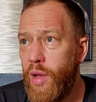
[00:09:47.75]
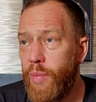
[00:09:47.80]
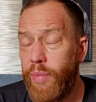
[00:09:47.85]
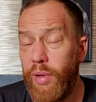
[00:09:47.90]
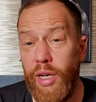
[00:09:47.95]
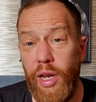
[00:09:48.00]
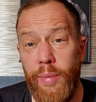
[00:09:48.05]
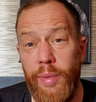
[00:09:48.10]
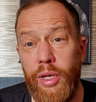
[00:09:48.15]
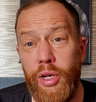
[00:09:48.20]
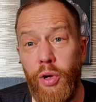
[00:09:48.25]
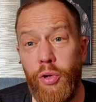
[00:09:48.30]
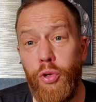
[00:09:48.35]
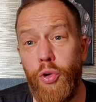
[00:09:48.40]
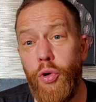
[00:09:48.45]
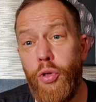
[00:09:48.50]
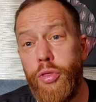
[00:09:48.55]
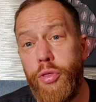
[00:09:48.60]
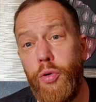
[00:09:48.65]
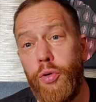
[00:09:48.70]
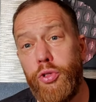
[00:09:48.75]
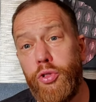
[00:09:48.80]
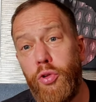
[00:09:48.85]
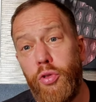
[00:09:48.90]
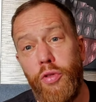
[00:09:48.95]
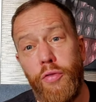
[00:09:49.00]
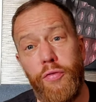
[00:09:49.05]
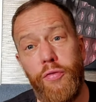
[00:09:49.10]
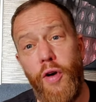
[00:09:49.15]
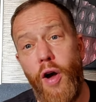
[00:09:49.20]
But let me know your thoughts
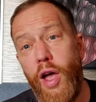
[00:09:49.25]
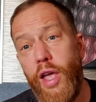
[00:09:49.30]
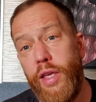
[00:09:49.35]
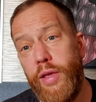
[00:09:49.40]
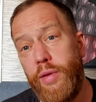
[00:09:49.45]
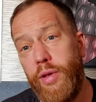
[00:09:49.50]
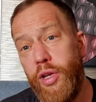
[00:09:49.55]
on the fight.